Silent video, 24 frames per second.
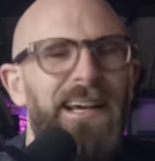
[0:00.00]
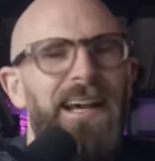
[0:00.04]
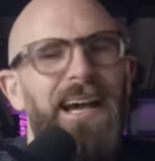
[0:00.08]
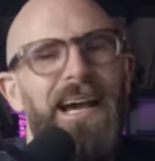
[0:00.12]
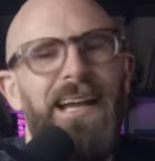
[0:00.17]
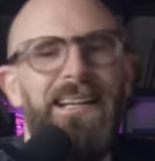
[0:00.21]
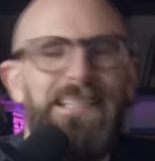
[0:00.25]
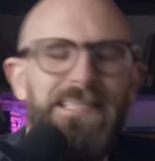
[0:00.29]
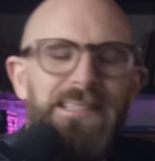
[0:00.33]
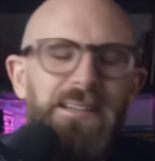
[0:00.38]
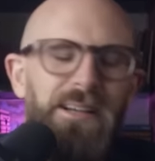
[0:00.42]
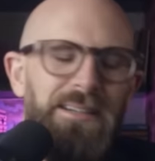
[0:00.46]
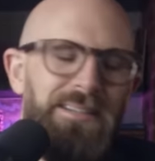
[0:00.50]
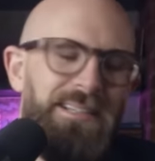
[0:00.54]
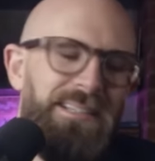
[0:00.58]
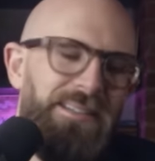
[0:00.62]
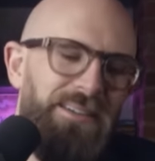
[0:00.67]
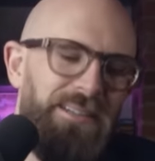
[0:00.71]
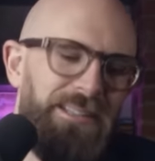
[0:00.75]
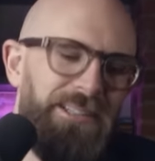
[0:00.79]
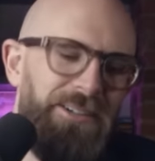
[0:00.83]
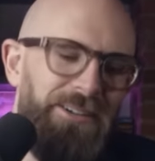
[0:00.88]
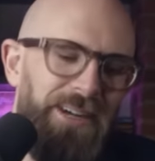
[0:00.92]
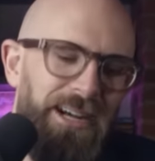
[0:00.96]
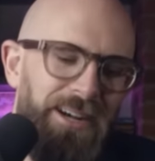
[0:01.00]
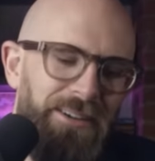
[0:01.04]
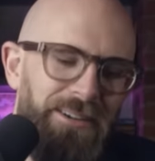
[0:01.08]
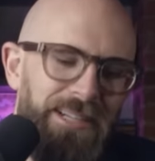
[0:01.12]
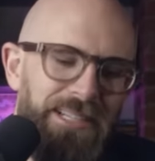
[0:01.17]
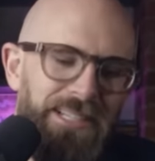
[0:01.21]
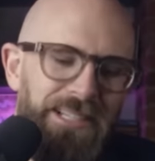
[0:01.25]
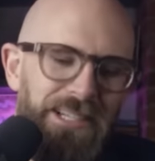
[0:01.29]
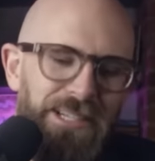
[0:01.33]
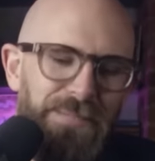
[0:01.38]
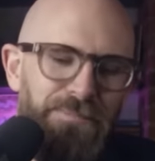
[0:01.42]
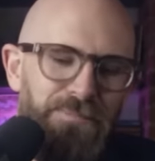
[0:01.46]
And it's not just North Korea.
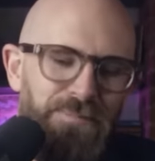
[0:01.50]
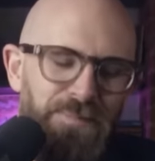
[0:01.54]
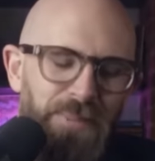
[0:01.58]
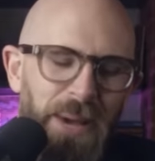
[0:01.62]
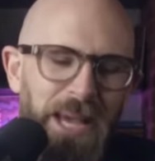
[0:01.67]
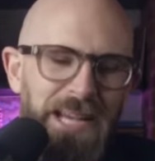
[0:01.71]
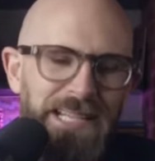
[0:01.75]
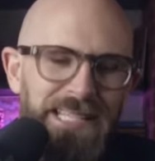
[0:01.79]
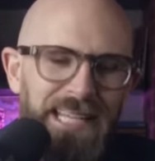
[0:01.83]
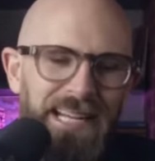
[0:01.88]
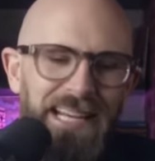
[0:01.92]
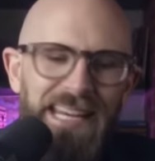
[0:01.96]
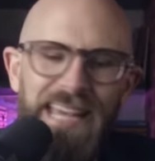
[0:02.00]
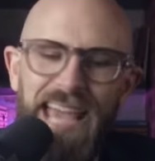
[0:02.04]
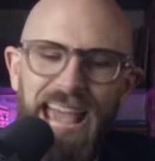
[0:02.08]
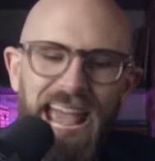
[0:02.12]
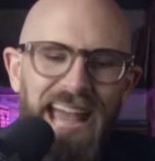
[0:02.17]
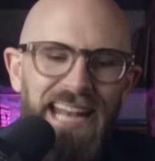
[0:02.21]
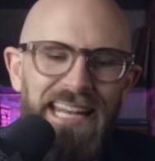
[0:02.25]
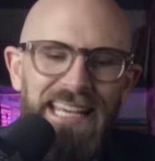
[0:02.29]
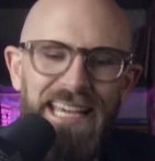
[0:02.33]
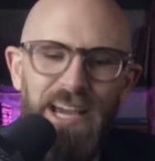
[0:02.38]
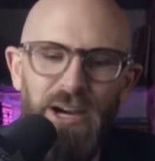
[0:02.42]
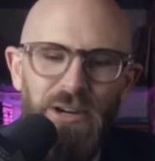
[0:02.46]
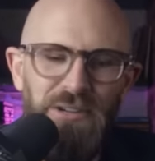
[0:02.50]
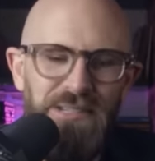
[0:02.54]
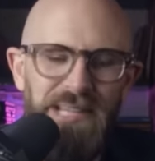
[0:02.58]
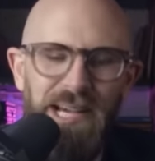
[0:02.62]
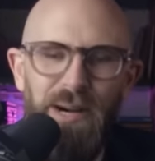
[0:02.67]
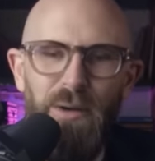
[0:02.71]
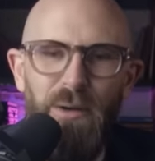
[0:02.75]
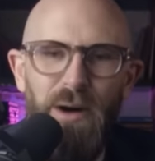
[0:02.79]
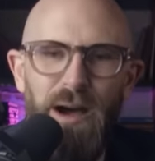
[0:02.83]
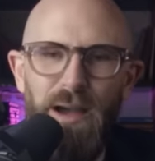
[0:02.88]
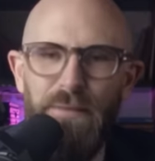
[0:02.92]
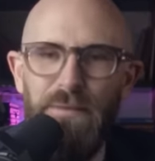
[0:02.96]
It's just basically any hotel
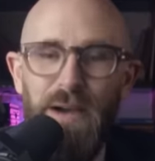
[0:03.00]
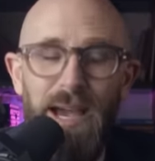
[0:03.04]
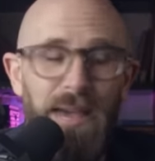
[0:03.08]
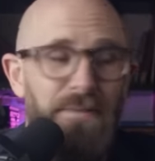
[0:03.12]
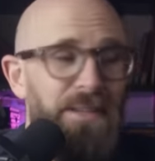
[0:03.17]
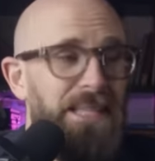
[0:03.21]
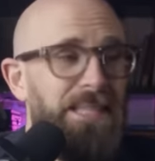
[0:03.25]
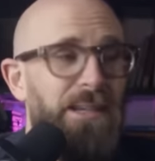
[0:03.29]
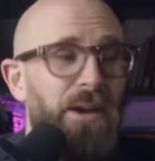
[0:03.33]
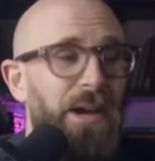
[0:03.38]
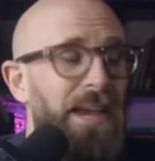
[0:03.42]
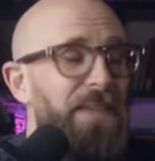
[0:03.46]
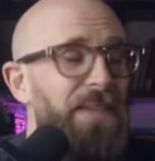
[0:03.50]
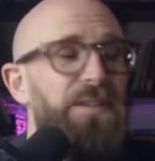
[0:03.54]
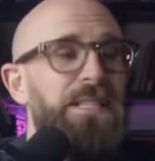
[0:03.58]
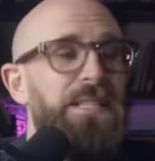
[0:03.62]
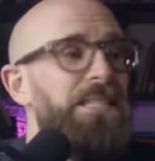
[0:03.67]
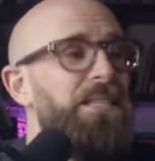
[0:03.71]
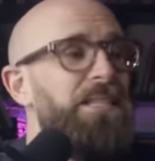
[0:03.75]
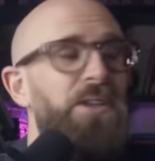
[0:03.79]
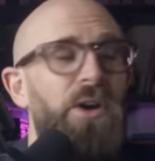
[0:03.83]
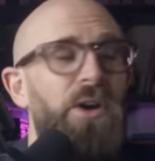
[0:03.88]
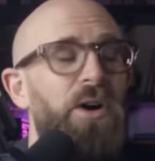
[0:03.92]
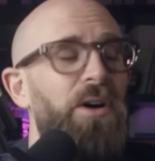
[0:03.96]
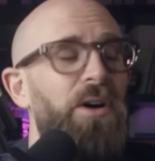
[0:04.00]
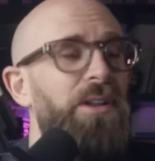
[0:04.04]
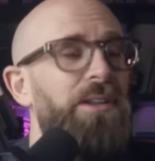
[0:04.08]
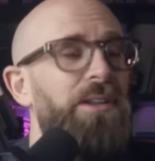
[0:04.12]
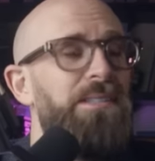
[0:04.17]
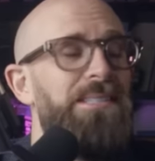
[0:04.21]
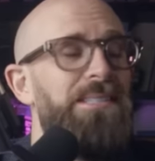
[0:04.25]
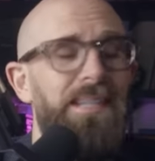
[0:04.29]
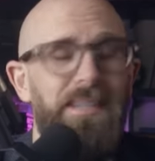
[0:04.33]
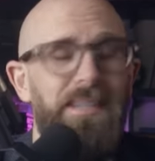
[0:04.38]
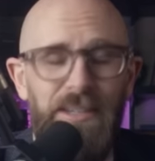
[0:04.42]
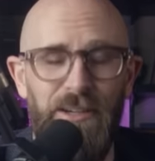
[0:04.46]
Wi-Fi. If it's not
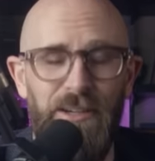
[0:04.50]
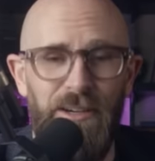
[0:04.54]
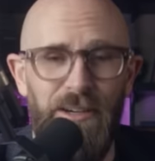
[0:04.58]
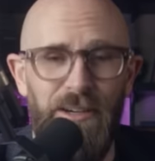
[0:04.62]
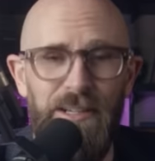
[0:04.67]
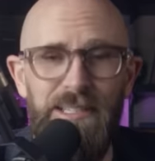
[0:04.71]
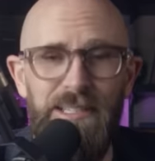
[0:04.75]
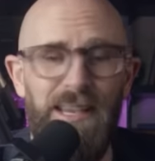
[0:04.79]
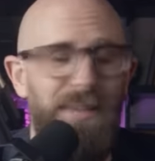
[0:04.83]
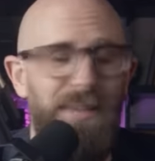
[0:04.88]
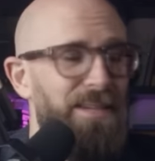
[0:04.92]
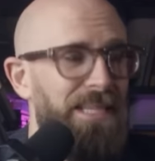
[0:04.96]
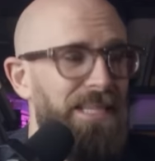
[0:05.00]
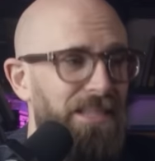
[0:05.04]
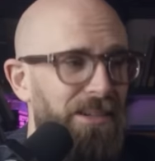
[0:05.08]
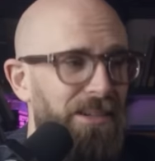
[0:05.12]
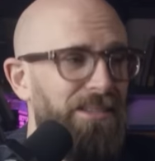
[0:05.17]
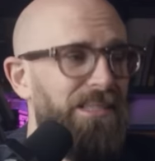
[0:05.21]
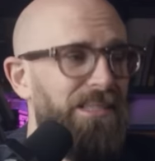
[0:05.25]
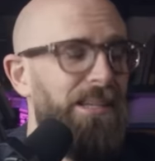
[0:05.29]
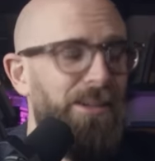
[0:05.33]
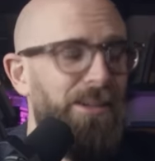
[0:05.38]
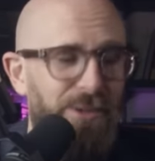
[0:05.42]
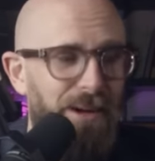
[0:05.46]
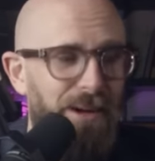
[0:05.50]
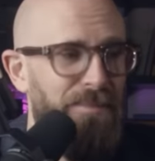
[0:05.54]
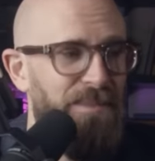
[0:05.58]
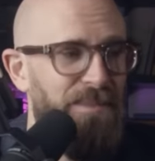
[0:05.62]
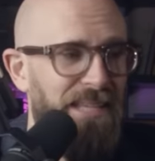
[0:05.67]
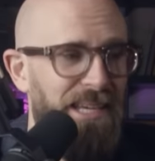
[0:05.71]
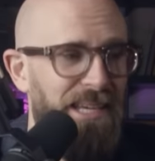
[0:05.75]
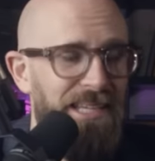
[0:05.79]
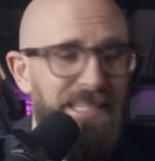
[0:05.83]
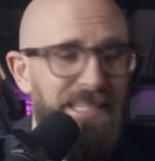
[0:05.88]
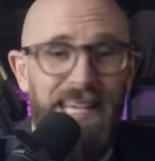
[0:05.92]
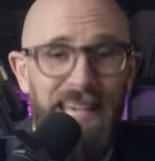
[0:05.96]
secured, if it's not
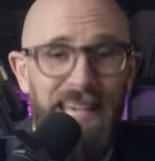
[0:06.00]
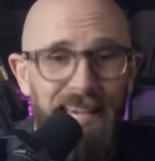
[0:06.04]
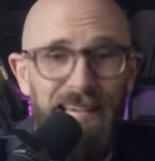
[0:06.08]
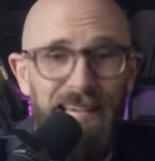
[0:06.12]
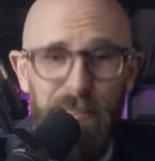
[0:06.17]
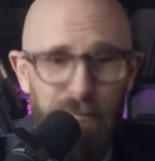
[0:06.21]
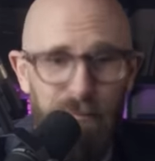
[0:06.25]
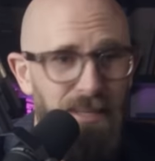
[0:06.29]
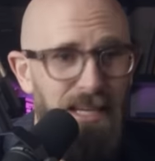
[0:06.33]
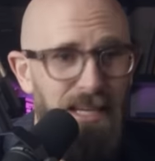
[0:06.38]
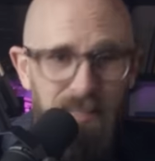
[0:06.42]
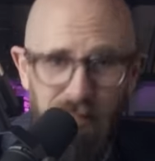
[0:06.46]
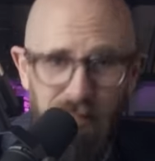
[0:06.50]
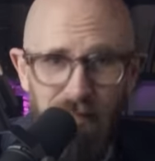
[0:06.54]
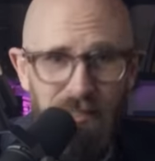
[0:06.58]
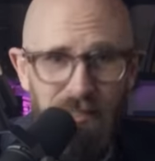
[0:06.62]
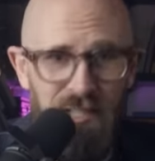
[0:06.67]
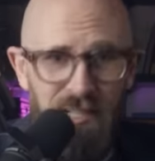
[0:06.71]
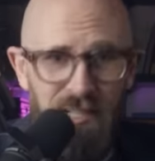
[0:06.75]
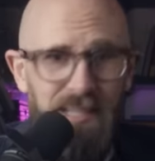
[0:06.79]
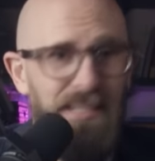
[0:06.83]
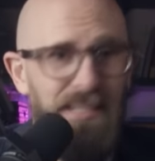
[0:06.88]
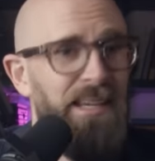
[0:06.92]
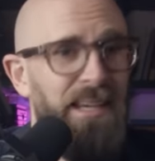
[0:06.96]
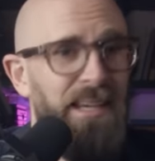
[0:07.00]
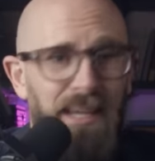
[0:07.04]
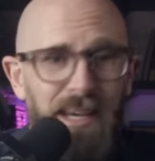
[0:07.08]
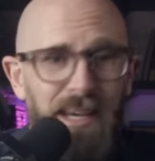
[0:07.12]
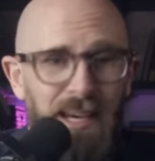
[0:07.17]
encrypted, it can be dodgy.